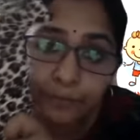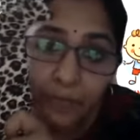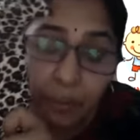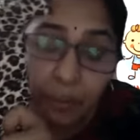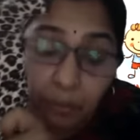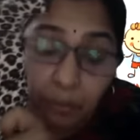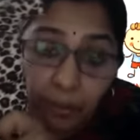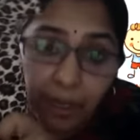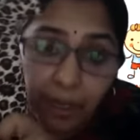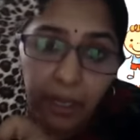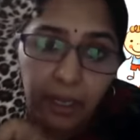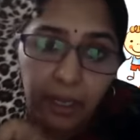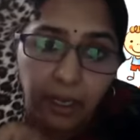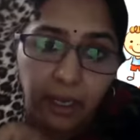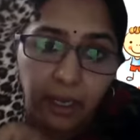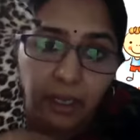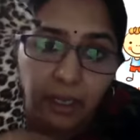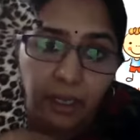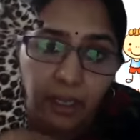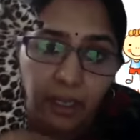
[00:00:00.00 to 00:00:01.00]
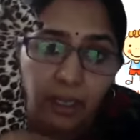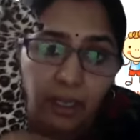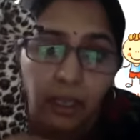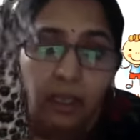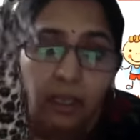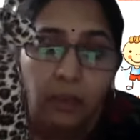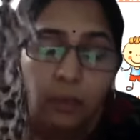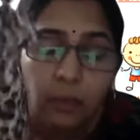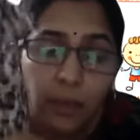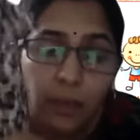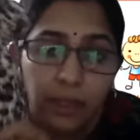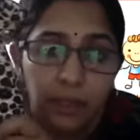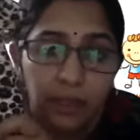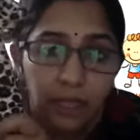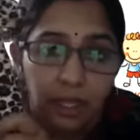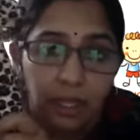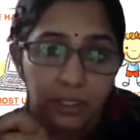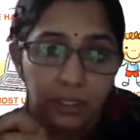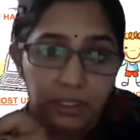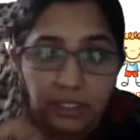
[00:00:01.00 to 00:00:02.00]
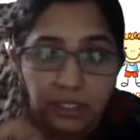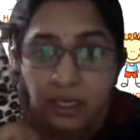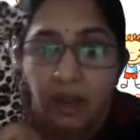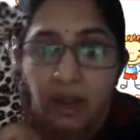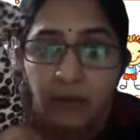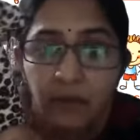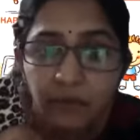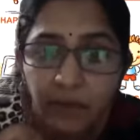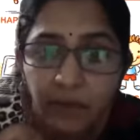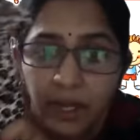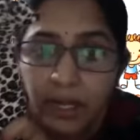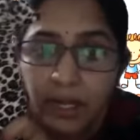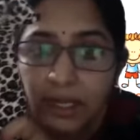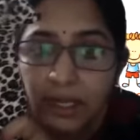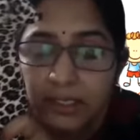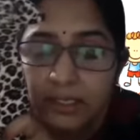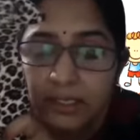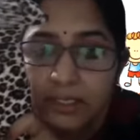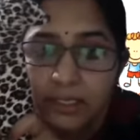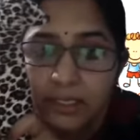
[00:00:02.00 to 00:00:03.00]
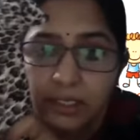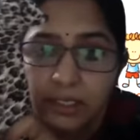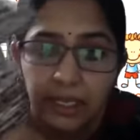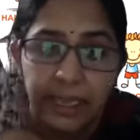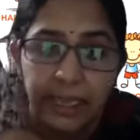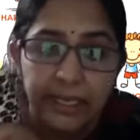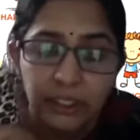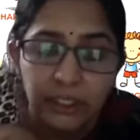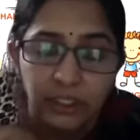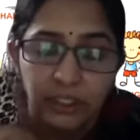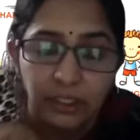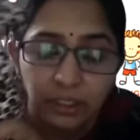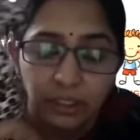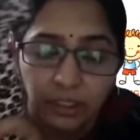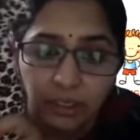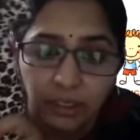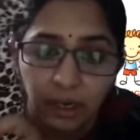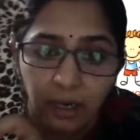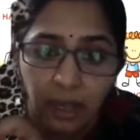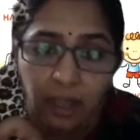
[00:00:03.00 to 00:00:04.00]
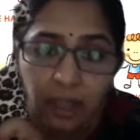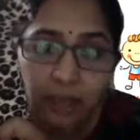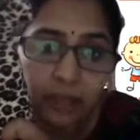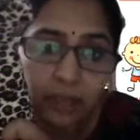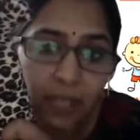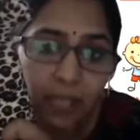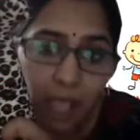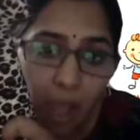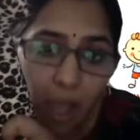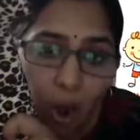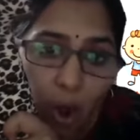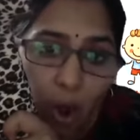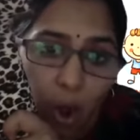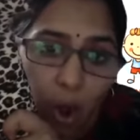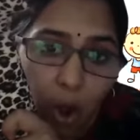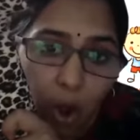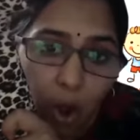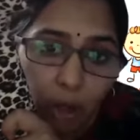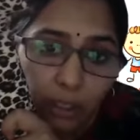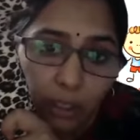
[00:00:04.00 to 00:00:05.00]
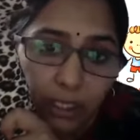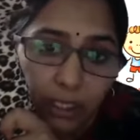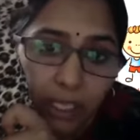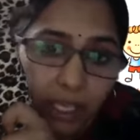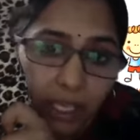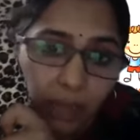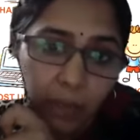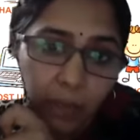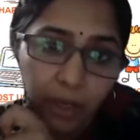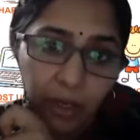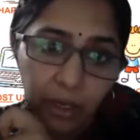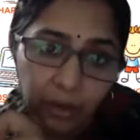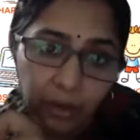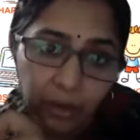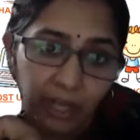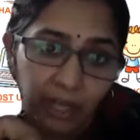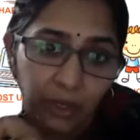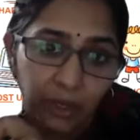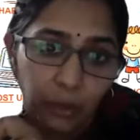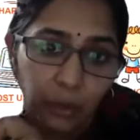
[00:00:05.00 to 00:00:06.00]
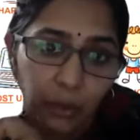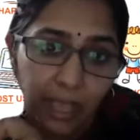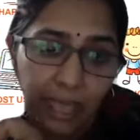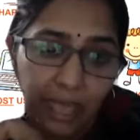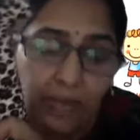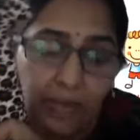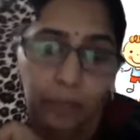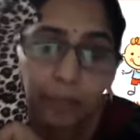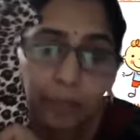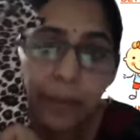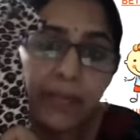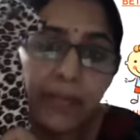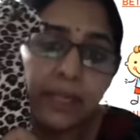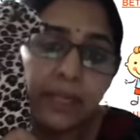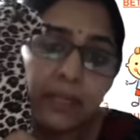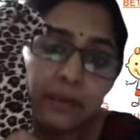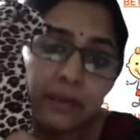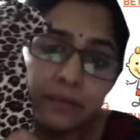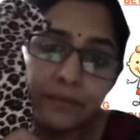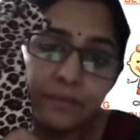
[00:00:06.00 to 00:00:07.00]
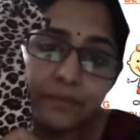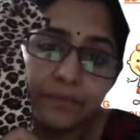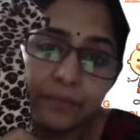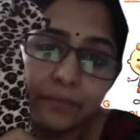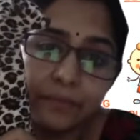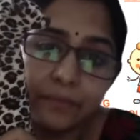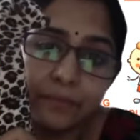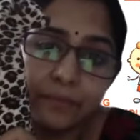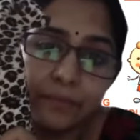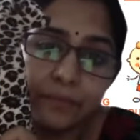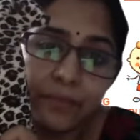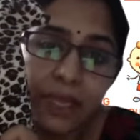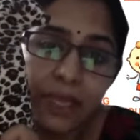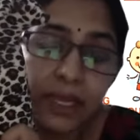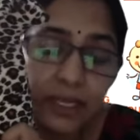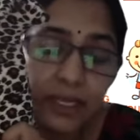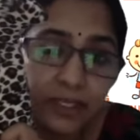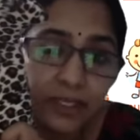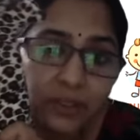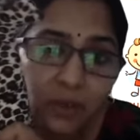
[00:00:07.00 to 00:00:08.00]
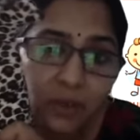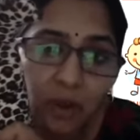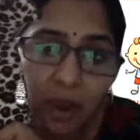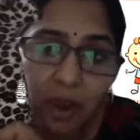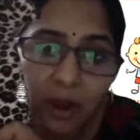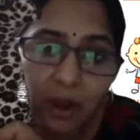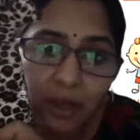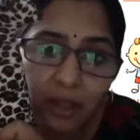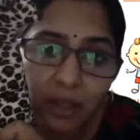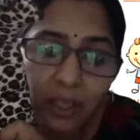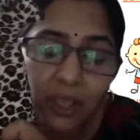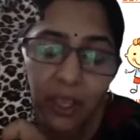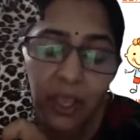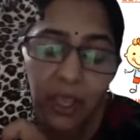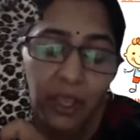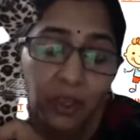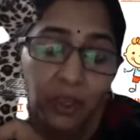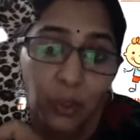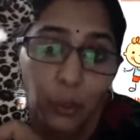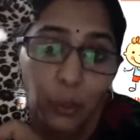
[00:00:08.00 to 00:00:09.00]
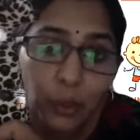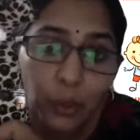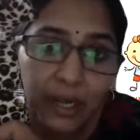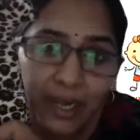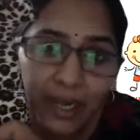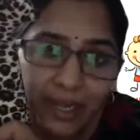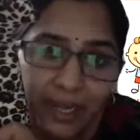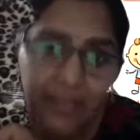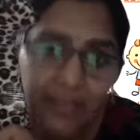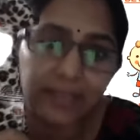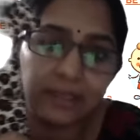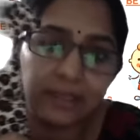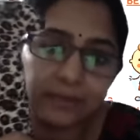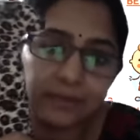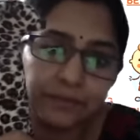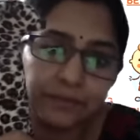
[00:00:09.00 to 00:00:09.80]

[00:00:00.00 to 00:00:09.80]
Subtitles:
Immediately, when their giraffe friend is in danger, they all came and tried to help it. That is called unity.